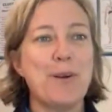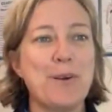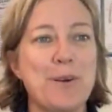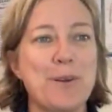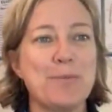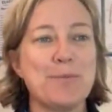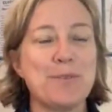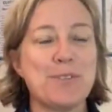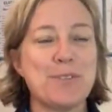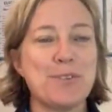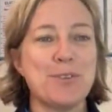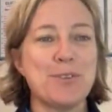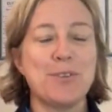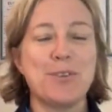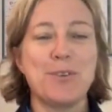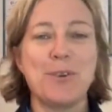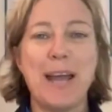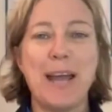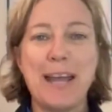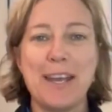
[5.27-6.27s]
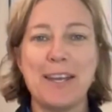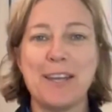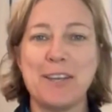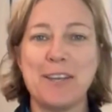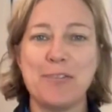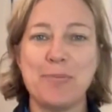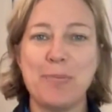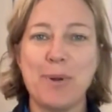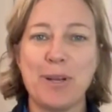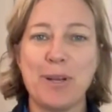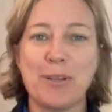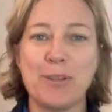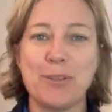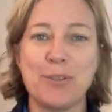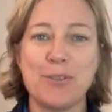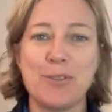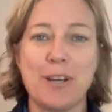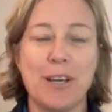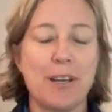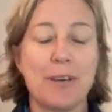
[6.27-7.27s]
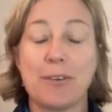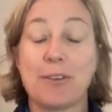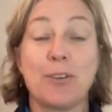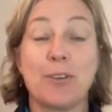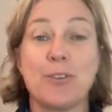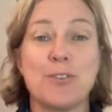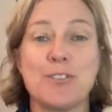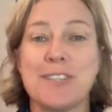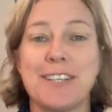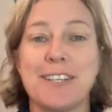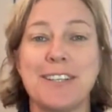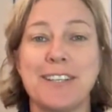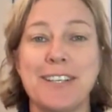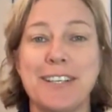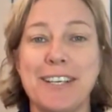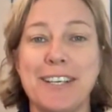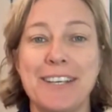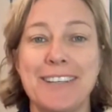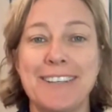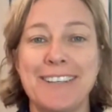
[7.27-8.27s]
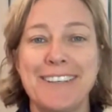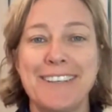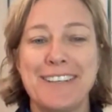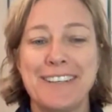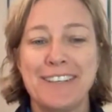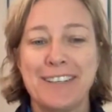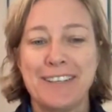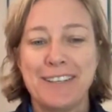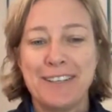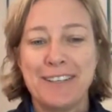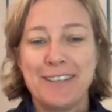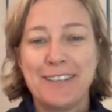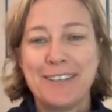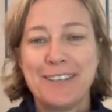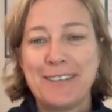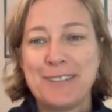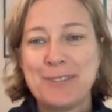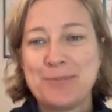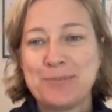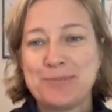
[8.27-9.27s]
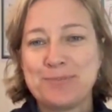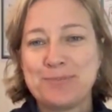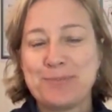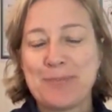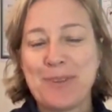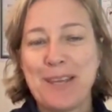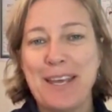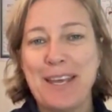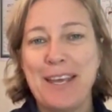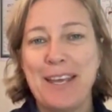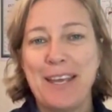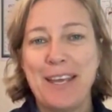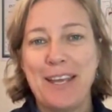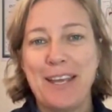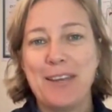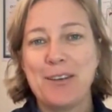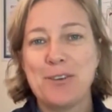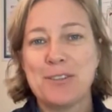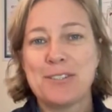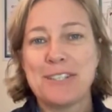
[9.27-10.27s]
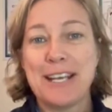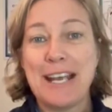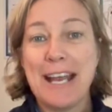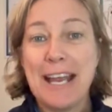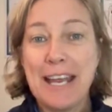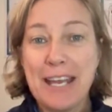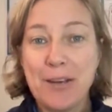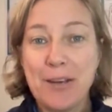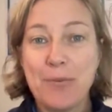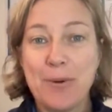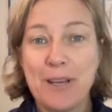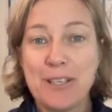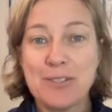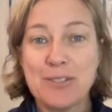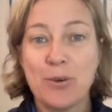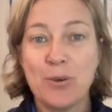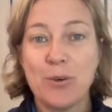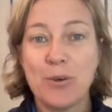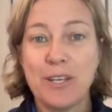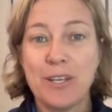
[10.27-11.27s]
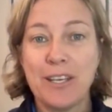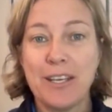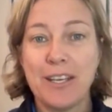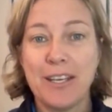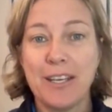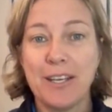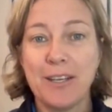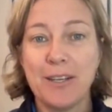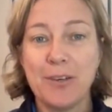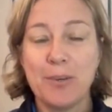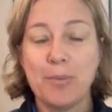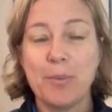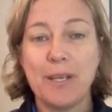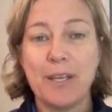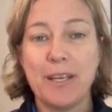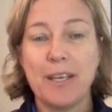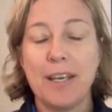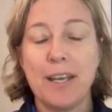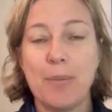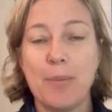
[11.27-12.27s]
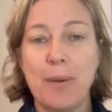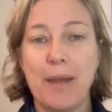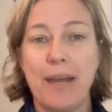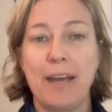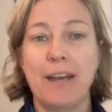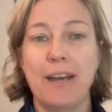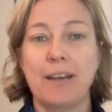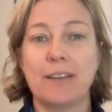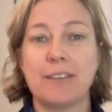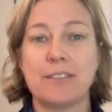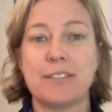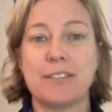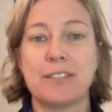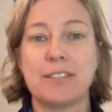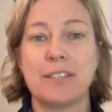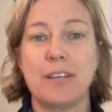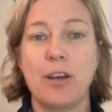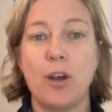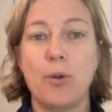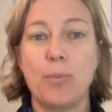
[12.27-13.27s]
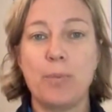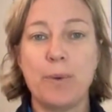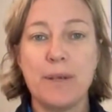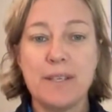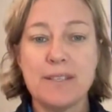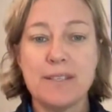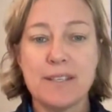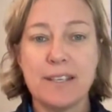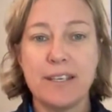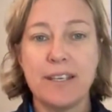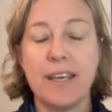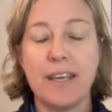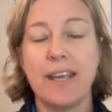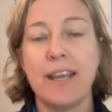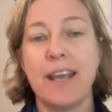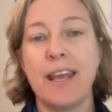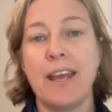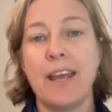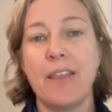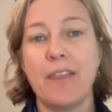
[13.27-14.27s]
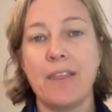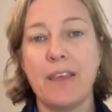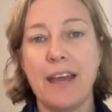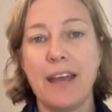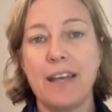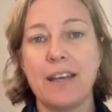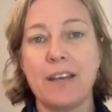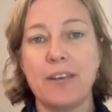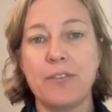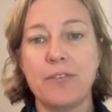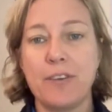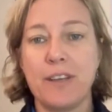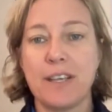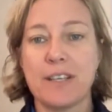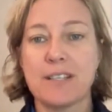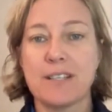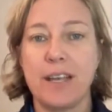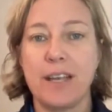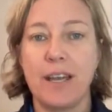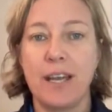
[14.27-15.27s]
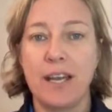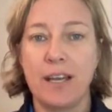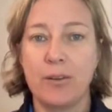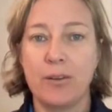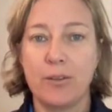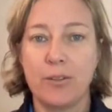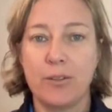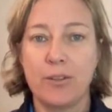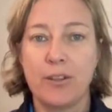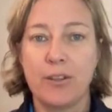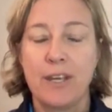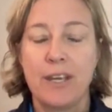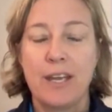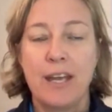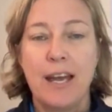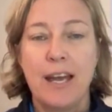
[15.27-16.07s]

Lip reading: welcome to ANF by Clusey Clinic. And today we're talking a little bit about obesity and how that affects our health.